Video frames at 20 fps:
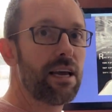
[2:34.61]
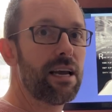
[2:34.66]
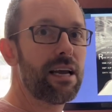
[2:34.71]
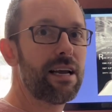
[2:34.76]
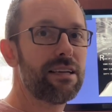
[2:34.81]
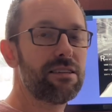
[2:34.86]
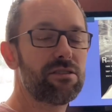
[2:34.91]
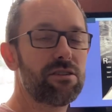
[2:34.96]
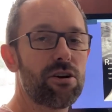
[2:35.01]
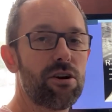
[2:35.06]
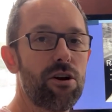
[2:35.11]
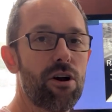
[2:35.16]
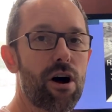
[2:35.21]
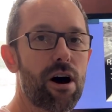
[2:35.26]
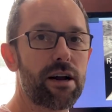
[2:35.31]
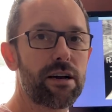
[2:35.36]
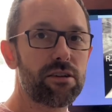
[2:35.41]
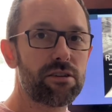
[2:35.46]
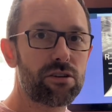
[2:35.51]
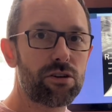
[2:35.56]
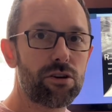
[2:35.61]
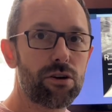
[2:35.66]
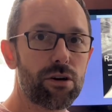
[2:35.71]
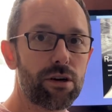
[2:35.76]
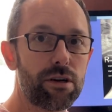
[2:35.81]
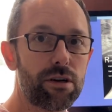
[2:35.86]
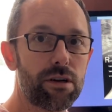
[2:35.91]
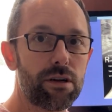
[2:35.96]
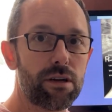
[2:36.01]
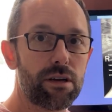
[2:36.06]
It's not as
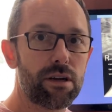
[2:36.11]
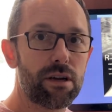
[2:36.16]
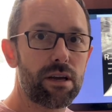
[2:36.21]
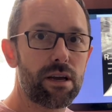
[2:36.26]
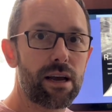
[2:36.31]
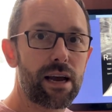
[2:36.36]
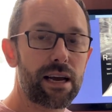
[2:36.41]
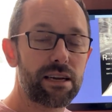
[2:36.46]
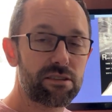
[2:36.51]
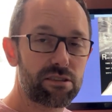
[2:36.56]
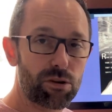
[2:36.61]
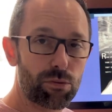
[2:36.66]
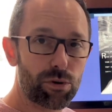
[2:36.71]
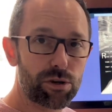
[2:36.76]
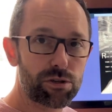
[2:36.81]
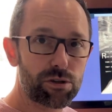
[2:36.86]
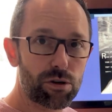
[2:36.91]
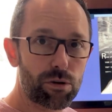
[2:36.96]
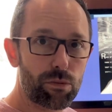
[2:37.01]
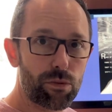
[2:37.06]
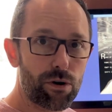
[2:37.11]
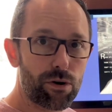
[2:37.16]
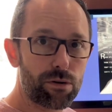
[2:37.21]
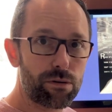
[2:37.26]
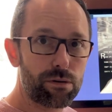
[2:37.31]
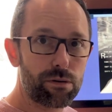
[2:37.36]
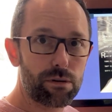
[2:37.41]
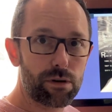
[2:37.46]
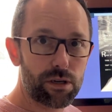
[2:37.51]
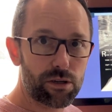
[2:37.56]
good as the original
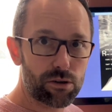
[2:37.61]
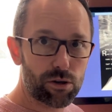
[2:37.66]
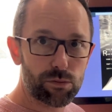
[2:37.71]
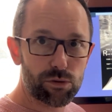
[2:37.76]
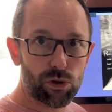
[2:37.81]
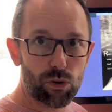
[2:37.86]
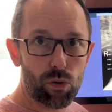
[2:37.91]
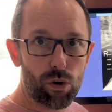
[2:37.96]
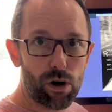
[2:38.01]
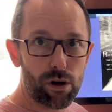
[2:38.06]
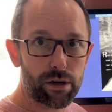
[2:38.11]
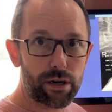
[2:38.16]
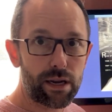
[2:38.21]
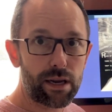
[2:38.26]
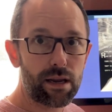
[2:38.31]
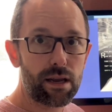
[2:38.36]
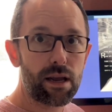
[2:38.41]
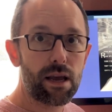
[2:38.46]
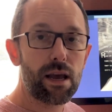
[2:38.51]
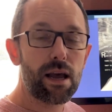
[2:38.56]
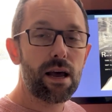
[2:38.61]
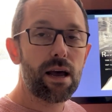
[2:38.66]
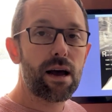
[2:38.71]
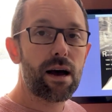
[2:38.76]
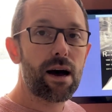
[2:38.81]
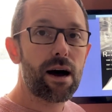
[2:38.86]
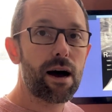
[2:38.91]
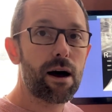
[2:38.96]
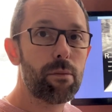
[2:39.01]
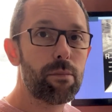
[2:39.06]
bone in terms of quality.
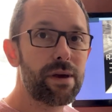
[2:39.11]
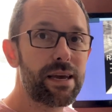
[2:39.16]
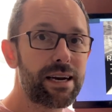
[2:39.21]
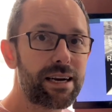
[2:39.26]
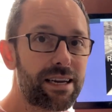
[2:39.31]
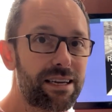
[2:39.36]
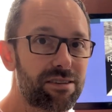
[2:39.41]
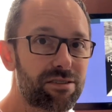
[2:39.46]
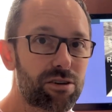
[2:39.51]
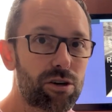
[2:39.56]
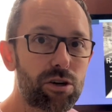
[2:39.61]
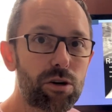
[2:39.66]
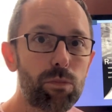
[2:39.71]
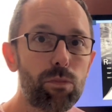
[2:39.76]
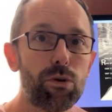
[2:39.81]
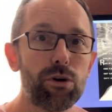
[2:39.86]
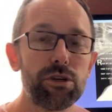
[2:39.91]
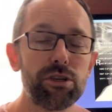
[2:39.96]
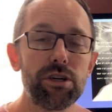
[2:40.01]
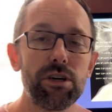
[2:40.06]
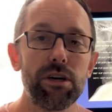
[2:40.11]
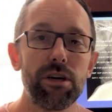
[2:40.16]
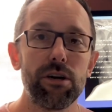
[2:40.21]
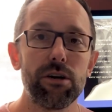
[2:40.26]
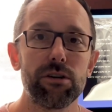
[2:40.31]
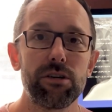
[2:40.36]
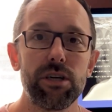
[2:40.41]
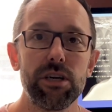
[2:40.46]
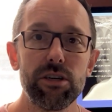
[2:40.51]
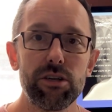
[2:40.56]
And it can start to push into your
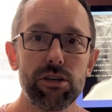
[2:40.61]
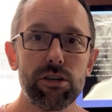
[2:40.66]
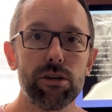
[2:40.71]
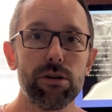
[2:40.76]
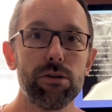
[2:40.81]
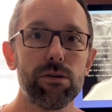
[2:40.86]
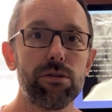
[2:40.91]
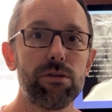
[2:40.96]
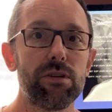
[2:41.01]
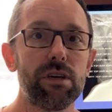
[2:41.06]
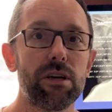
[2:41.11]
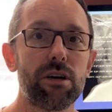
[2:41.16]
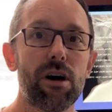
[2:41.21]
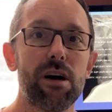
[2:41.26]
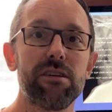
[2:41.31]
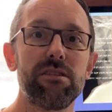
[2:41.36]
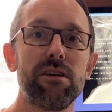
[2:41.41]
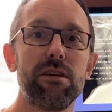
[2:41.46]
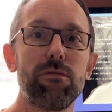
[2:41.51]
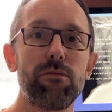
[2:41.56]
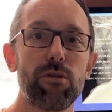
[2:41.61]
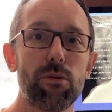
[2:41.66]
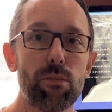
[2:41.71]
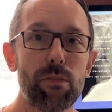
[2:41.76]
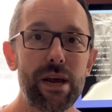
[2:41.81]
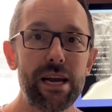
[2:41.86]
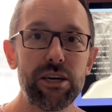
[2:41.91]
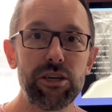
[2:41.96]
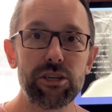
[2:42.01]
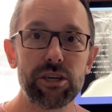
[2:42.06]
tissues and cause
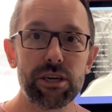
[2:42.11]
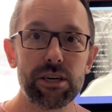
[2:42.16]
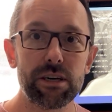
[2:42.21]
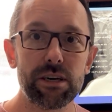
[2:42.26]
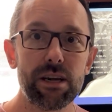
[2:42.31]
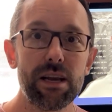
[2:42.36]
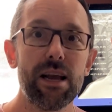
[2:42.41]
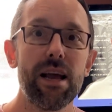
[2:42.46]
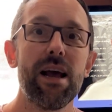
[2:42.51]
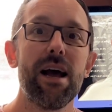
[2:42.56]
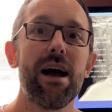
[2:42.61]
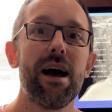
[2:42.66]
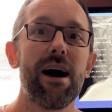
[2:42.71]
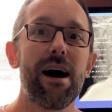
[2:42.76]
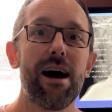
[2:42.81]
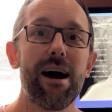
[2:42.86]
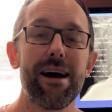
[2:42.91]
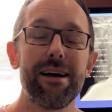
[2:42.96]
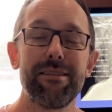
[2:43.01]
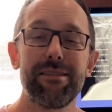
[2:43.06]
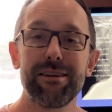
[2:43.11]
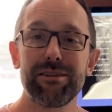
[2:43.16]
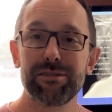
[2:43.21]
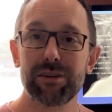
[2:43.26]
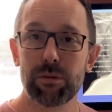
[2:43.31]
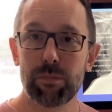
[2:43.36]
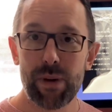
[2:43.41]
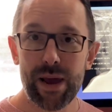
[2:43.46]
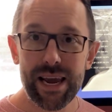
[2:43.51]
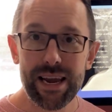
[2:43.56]
inflammation and things
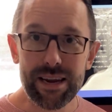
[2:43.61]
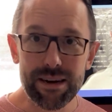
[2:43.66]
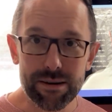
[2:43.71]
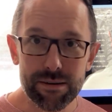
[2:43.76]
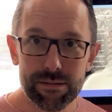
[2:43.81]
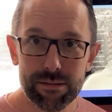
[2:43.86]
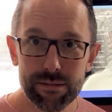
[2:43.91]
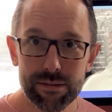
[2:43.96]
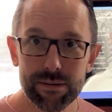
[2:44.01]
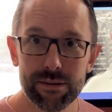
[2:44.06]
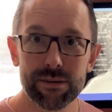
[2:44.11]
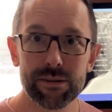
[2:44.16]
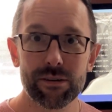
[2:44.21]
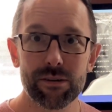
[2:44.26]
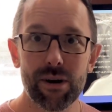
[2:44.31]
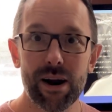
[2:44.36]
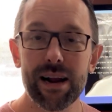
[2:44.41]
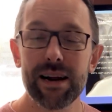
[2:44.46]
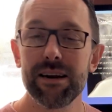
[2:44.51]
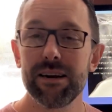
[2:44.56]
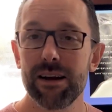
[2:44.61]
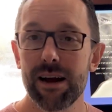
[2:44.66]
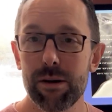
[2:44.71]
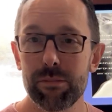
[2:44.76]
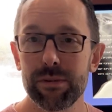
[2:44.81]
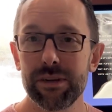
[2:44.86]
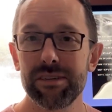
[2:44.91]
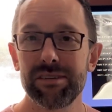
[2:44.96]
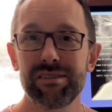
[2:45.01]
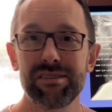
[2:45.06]
like pain, right?
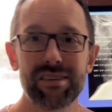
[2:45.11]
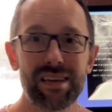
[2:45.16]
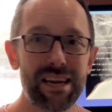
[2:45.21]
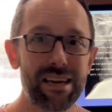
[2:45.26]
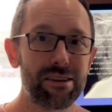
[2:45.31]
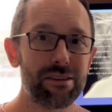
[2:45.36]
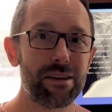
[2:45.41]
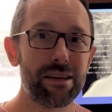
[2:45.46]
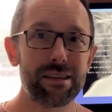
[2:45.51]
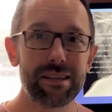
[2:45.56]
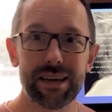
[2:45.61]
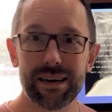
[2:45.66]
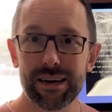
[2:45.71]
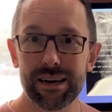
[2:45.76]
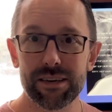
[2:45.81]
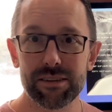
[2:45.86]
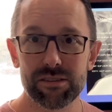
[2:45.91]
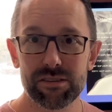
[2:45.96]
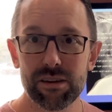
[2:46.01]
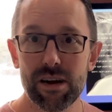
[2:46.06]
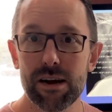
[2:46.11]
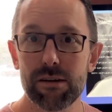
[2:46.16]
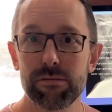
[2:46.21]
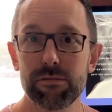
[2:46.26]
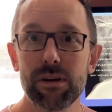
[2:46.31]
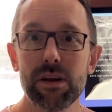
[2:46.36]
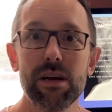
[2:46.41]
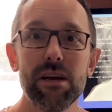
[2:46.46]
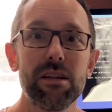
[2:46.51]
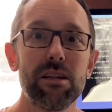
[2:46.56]
Numbness, tingling, that kind of stuff,
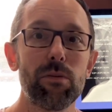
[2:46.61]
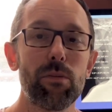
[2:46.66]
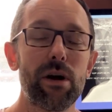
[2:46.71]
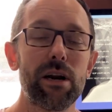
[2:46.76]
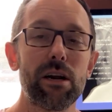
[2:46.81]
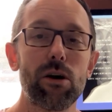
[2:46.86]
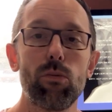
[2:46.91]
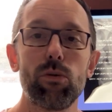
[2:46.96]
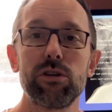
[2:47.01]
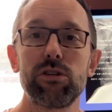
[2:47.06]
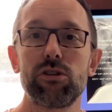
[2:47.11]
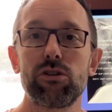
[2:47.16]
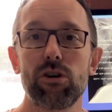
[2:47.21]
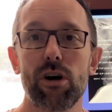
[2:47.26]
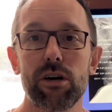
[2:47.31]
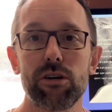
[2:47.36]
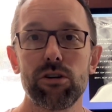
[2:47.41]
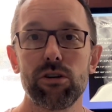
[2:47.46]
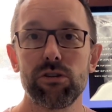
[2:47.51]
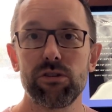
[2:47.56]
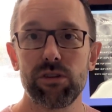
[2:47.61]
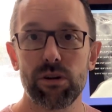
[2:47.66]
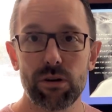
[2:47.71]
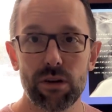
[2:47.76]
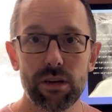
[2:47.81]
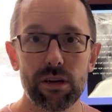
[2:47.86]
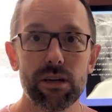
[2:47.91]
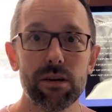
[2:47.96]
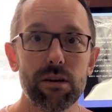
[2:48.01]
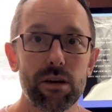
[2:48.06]
depending on what structures
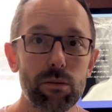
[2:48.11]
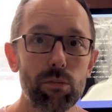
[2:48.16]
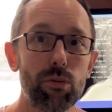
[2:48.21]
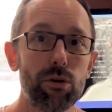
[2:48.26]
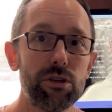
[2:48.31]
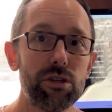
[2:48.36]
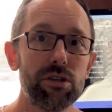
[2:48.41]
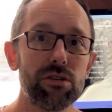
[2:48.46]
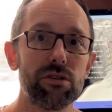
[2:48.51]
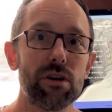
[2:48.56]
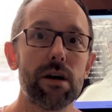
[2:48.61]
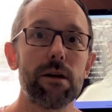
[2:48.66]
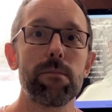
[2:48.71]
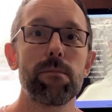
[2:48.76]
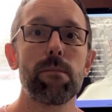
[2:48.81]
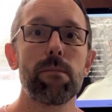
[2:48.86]
it pushes on.